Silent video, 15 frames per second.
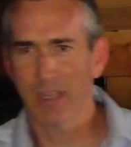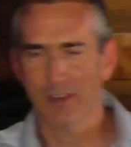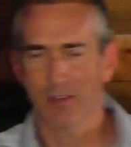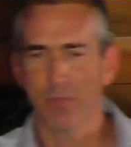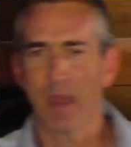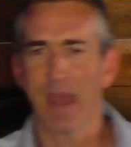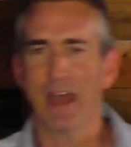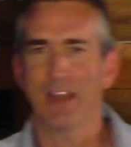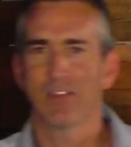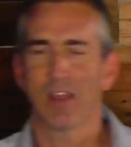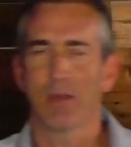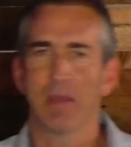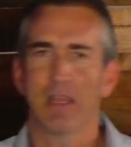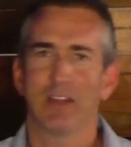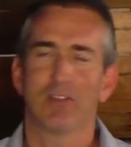it to pass.
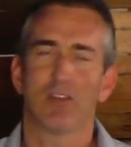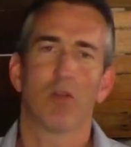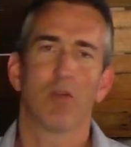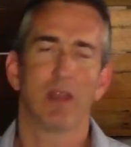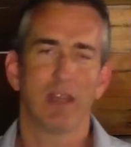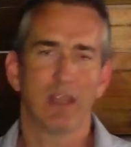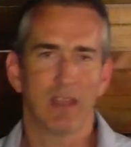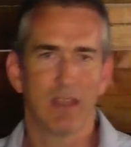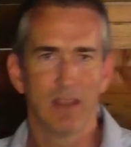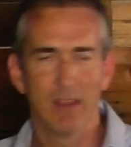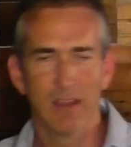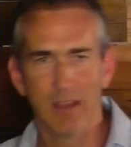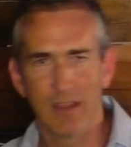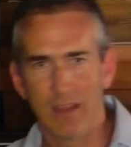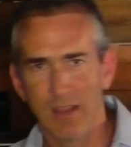I mean, it's already
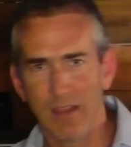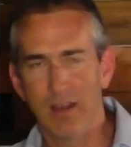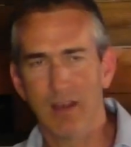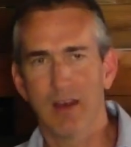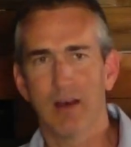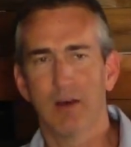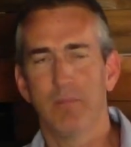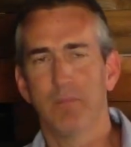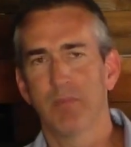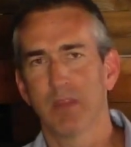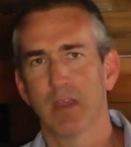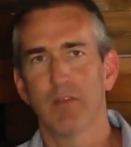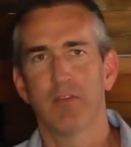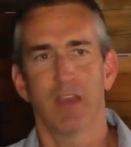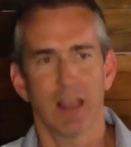
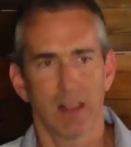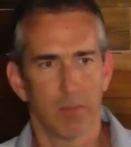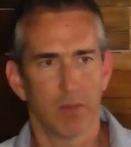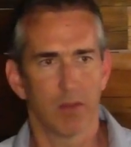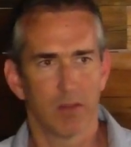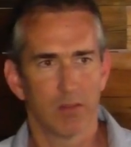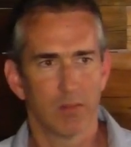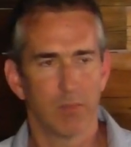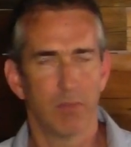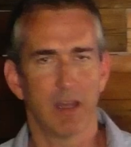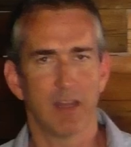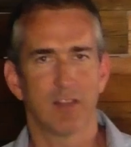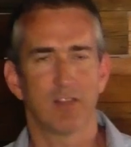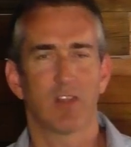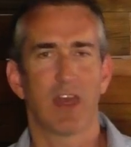available,
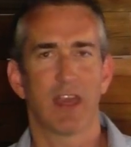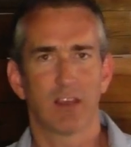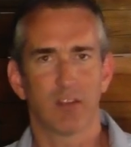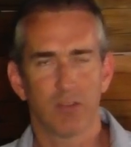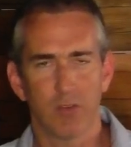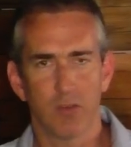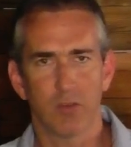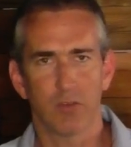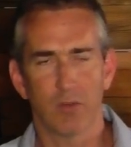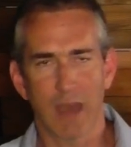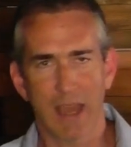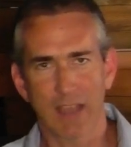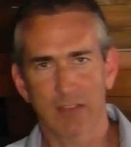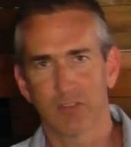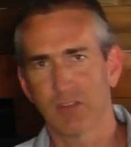but it's like to
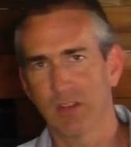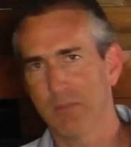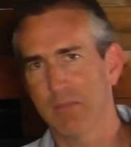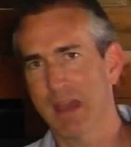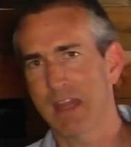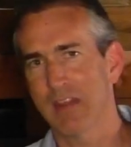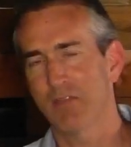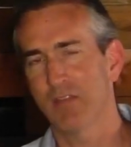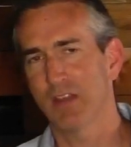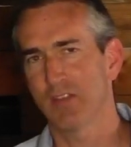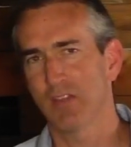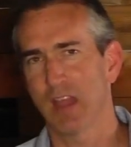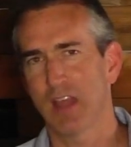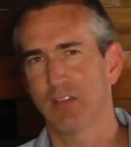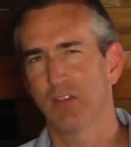actually
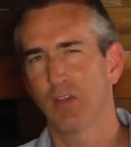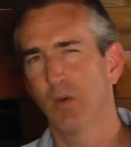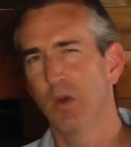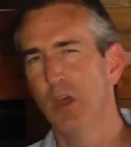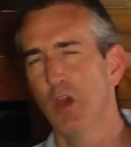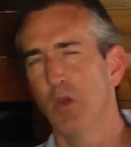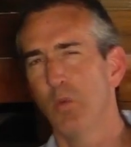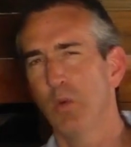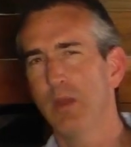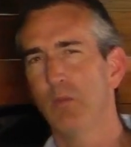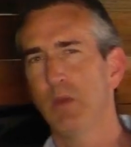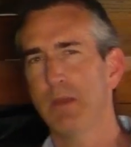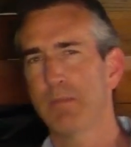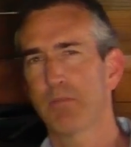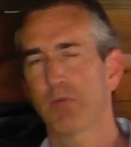manifest that. So when
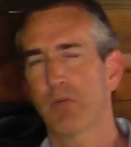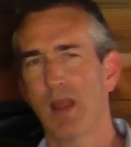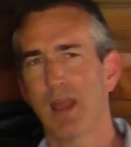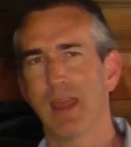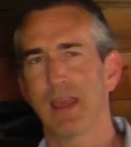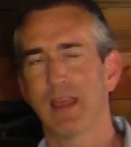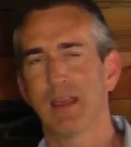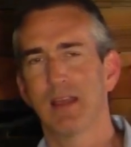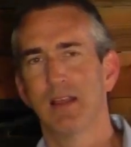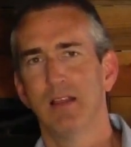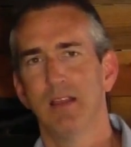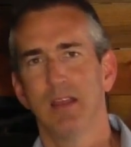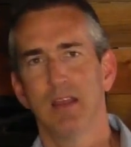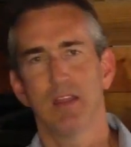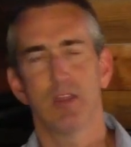we pray,
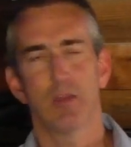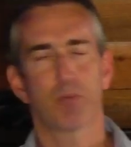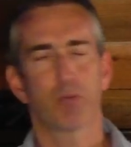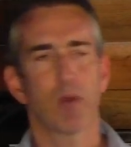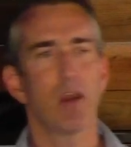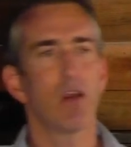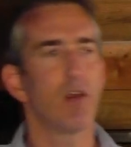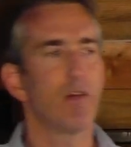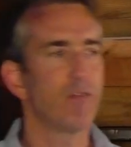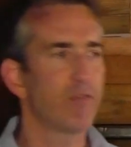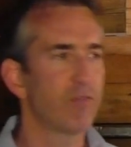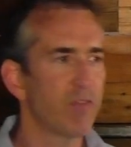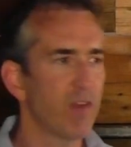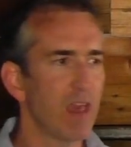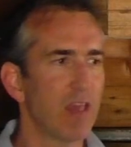the prayer of
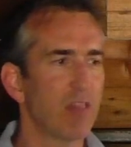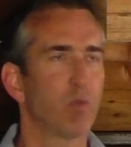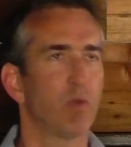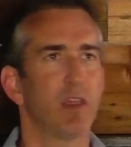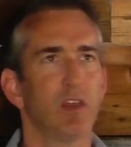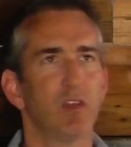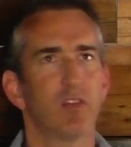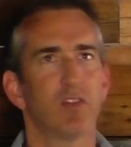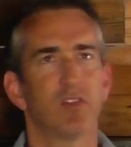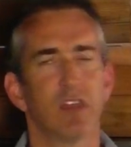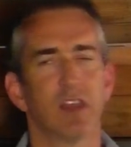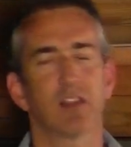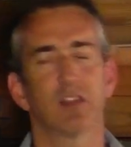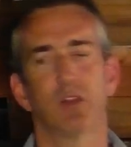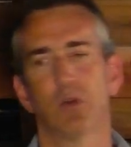faith will heal the
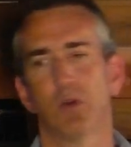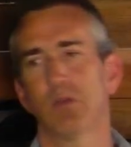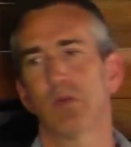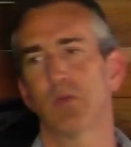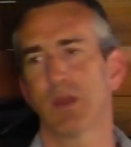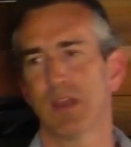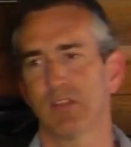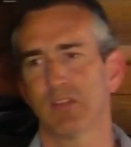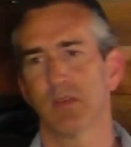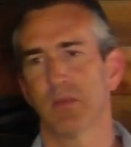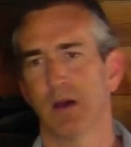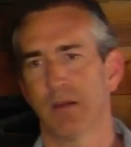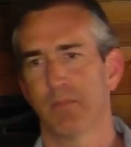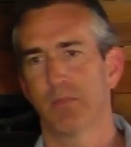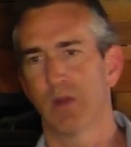sick, the Lord will raise him
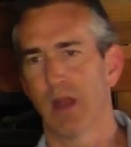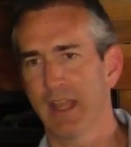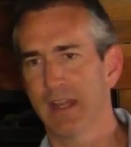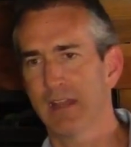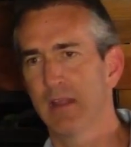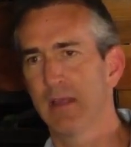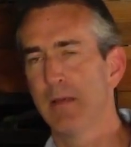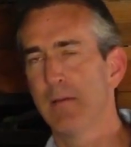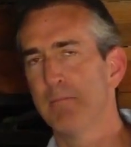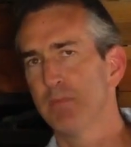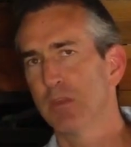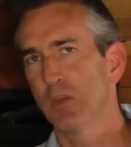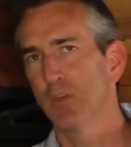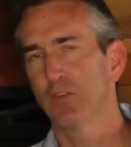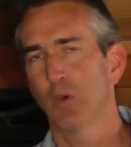up, right?
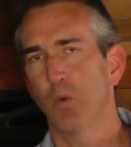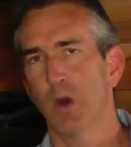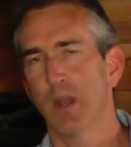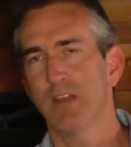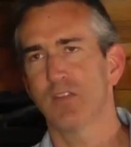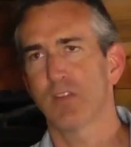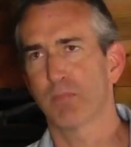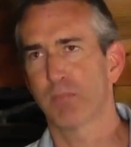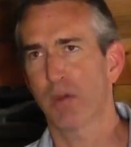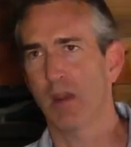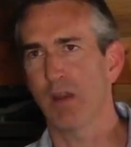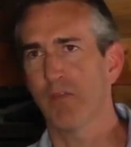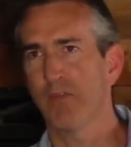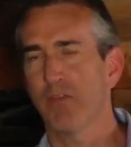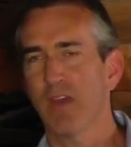So what is the
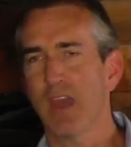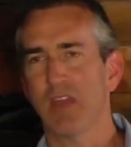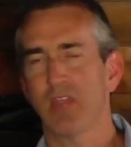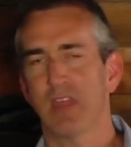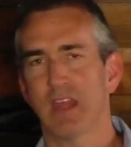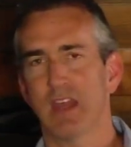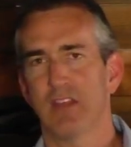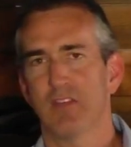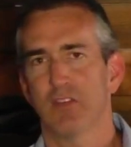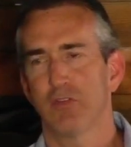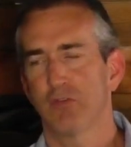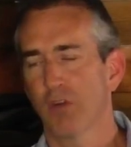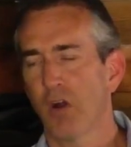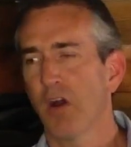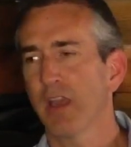prayer of faith? It is a
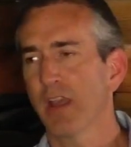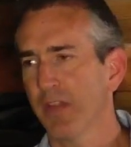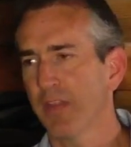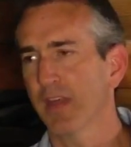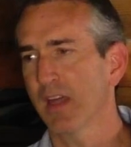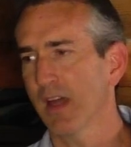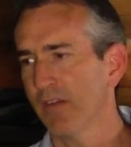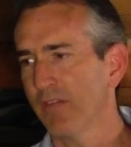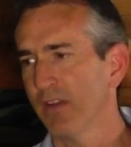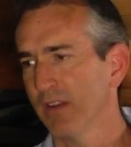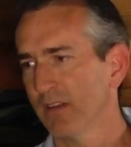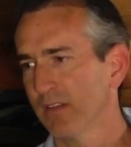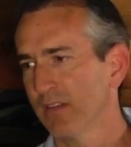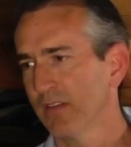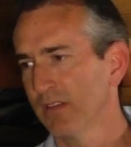drawing on the
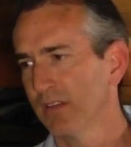covenant.